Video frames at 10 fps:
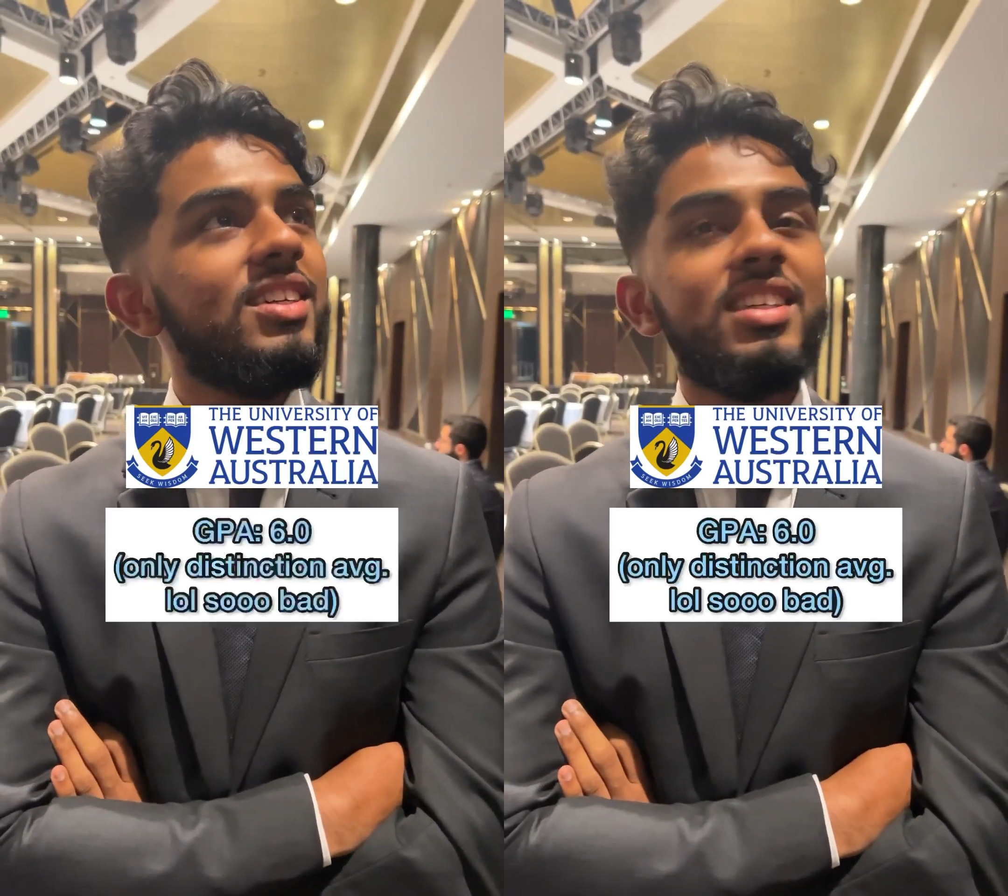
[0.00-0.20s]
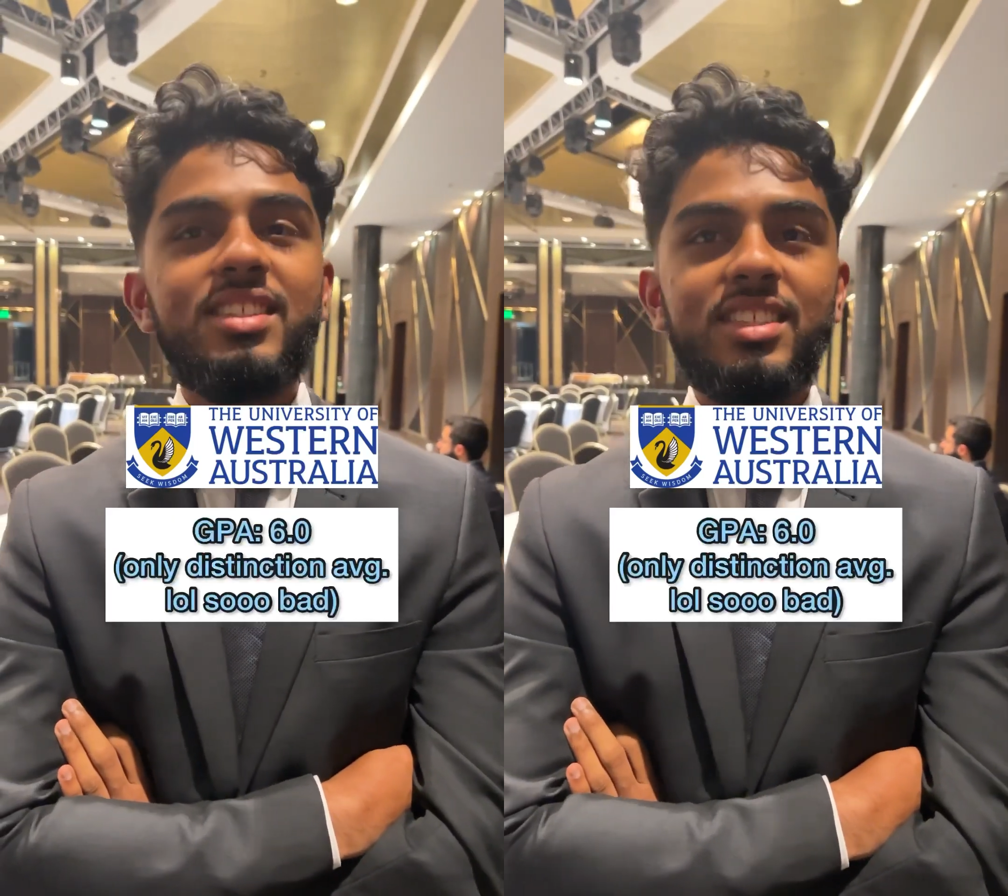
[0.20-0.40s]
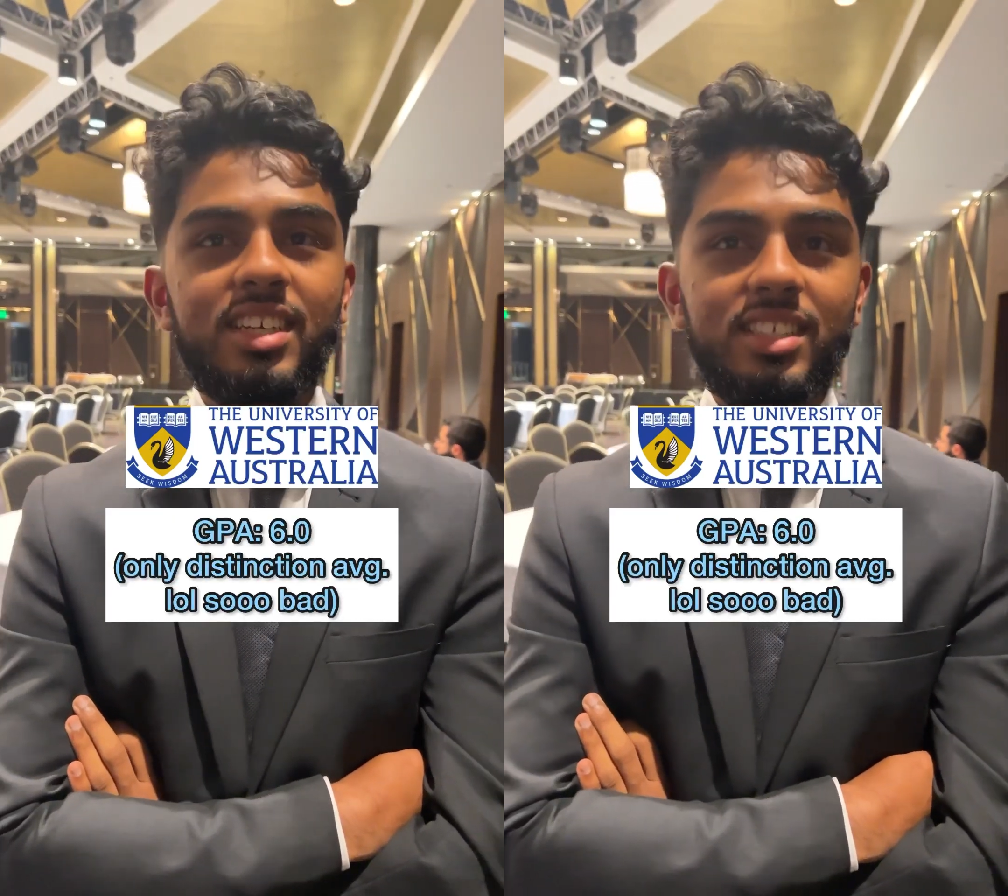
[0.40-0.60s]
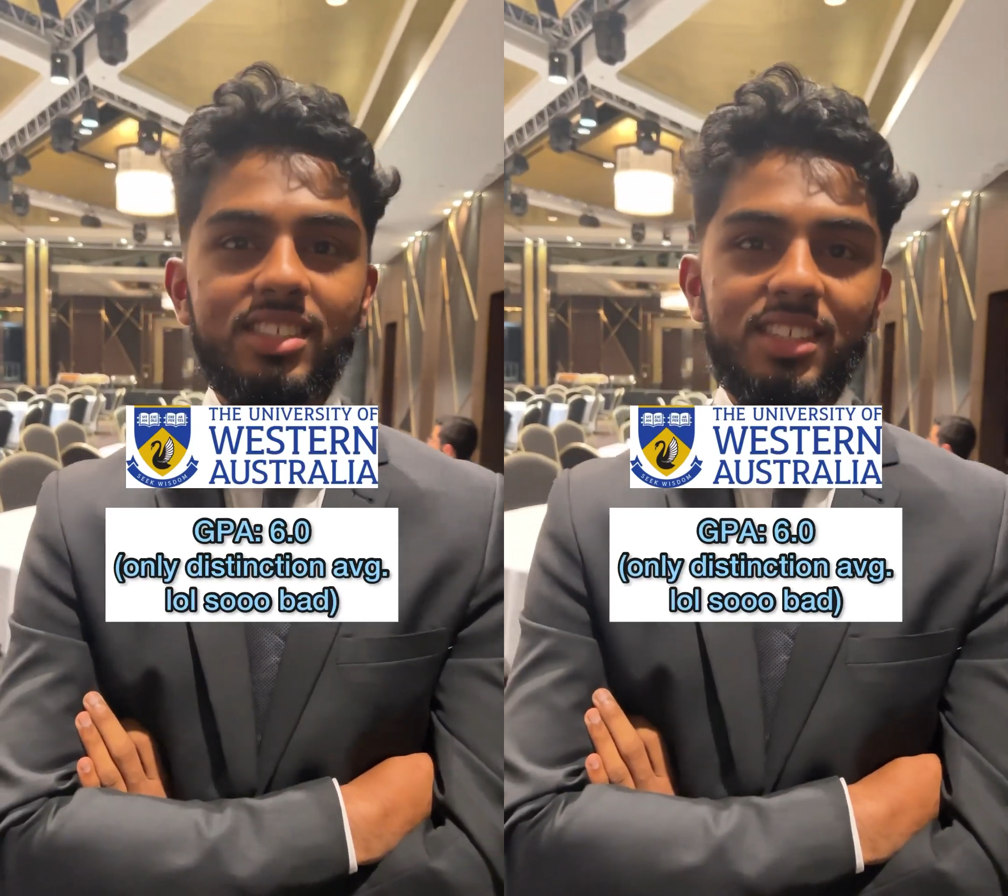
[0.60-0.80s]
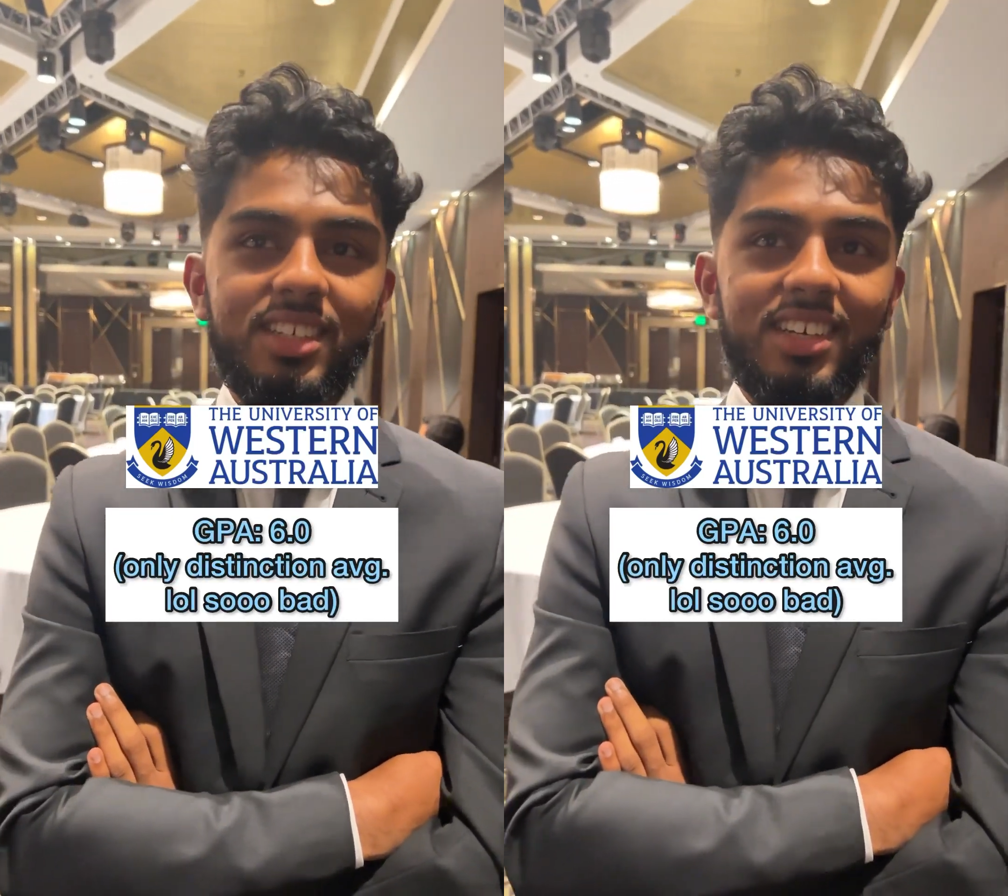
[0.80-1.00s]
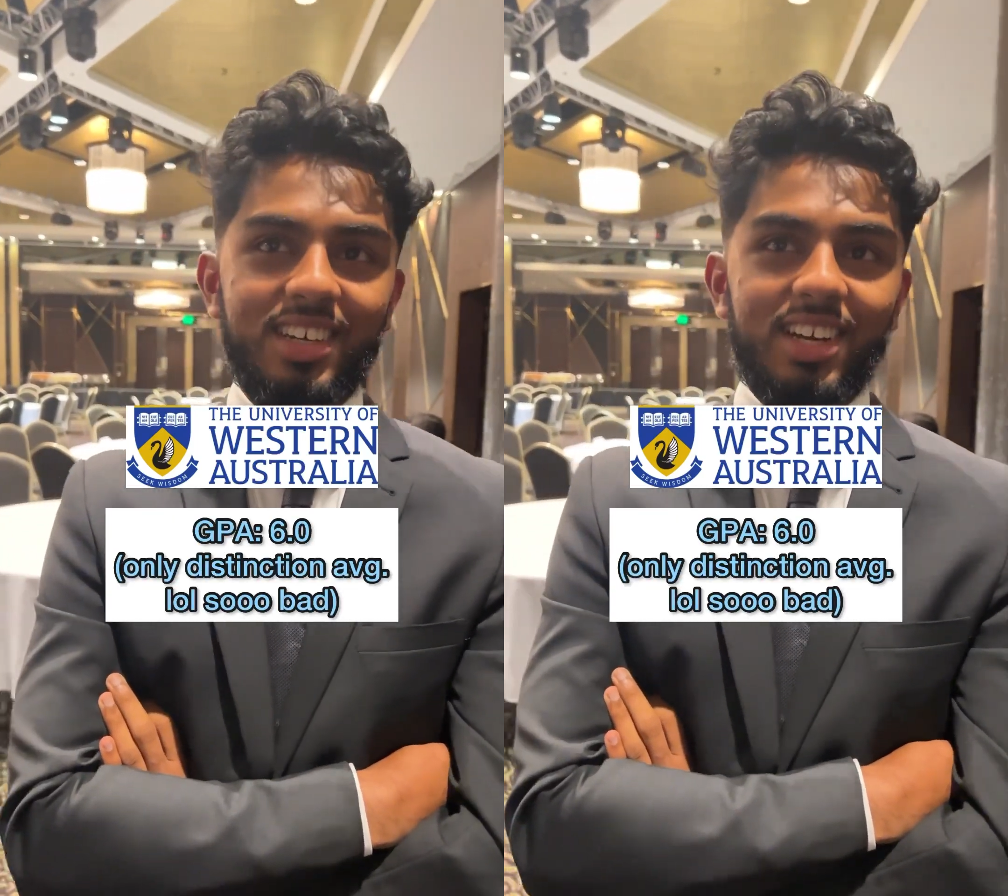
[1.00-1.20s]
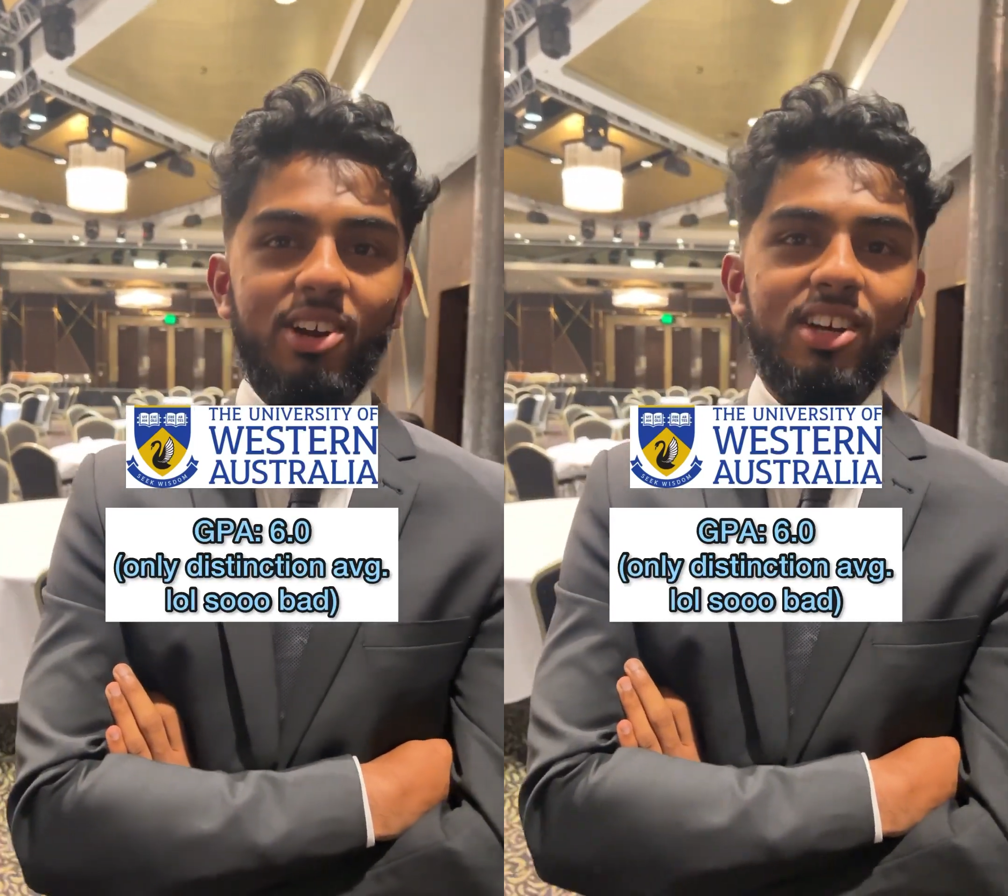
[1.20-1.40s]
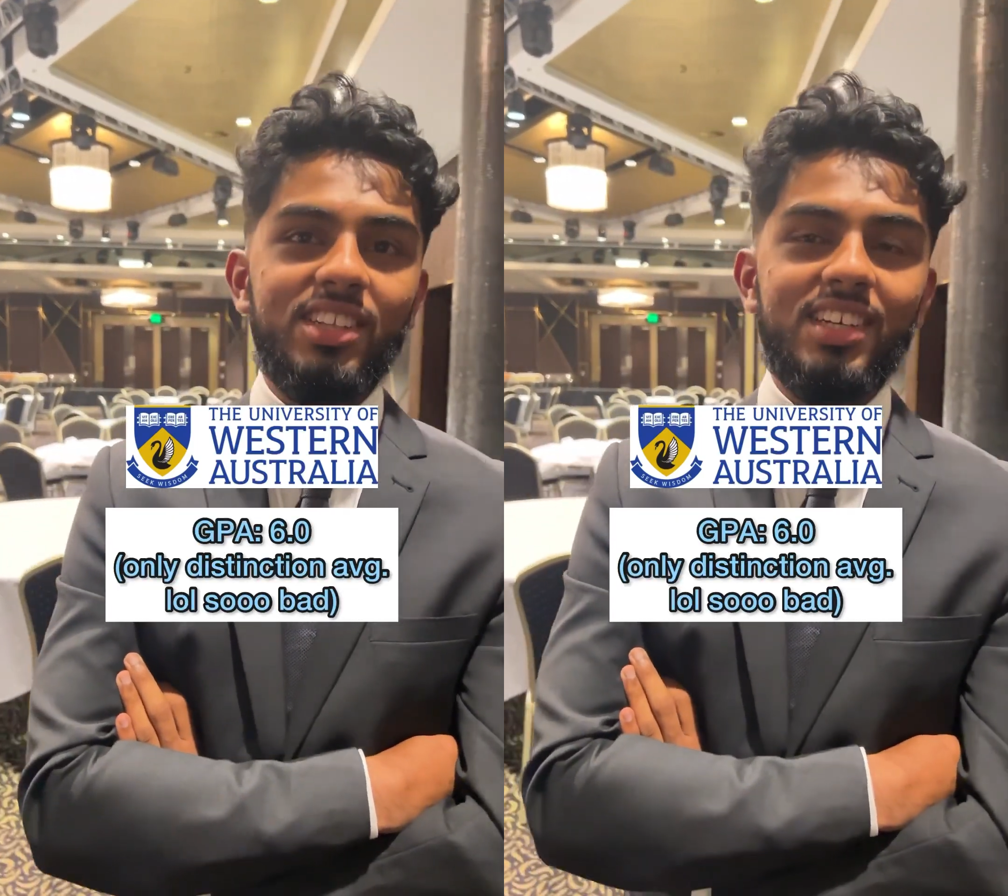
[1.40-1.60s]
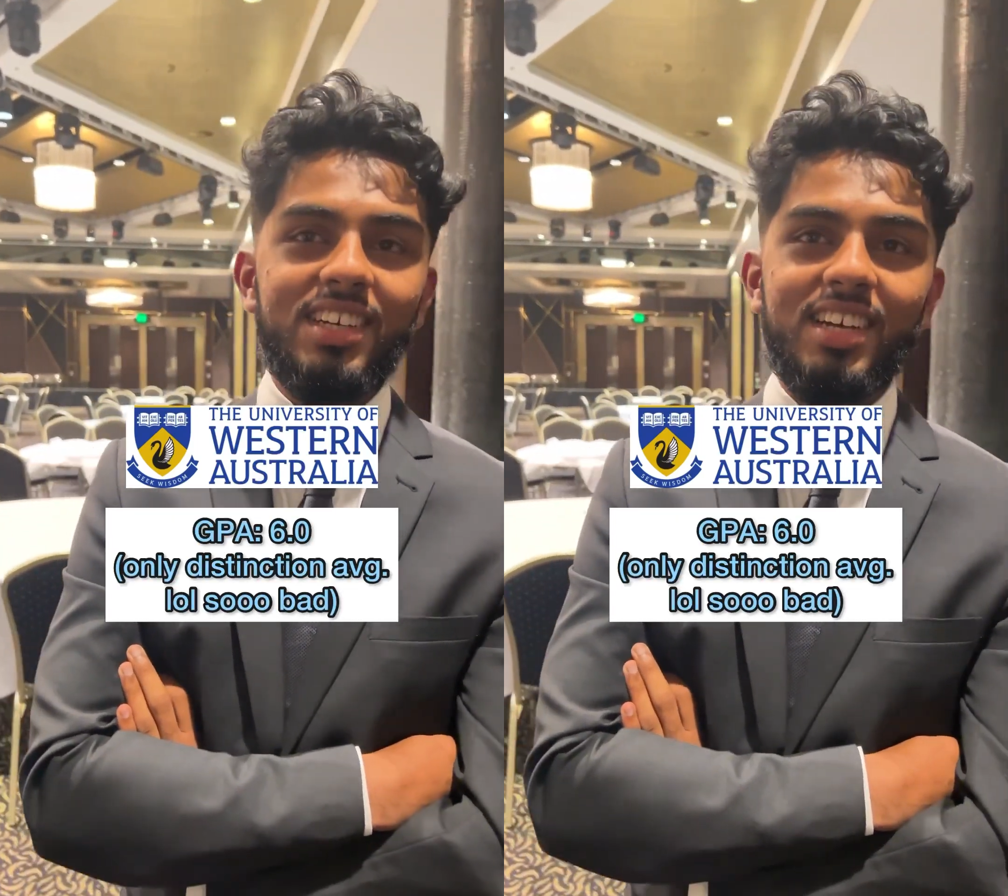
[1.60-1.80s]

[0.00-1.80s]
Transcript: Six. Yeah. Around there,